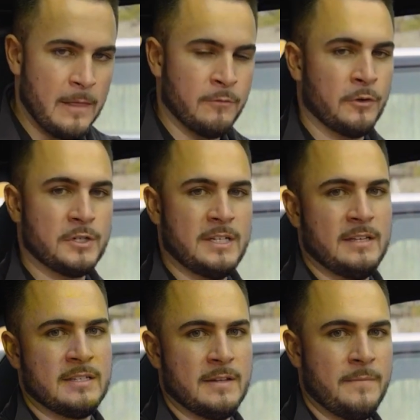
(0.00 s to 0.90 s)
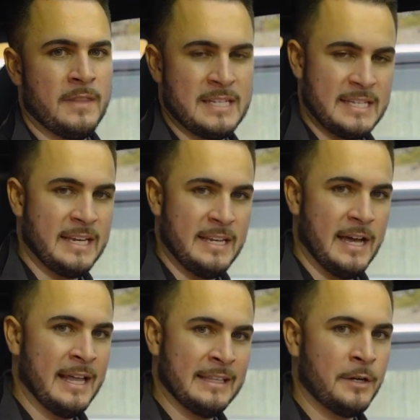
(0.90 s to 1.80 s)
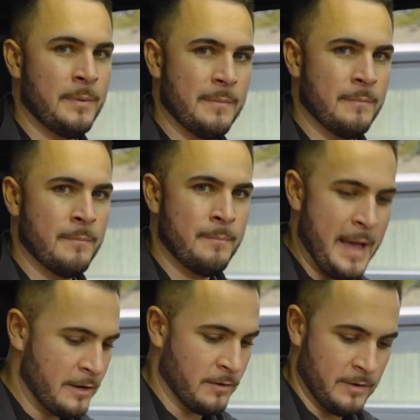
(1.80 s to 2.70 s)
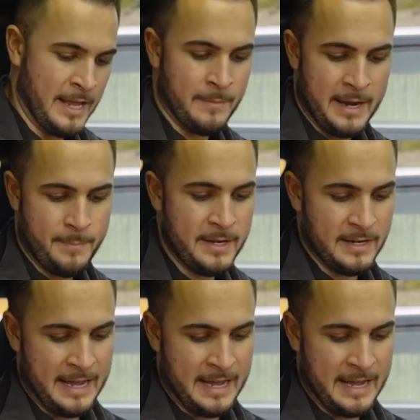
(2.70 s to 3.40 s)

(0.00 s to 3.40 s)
versus the Signia a little bit better, in my opinion.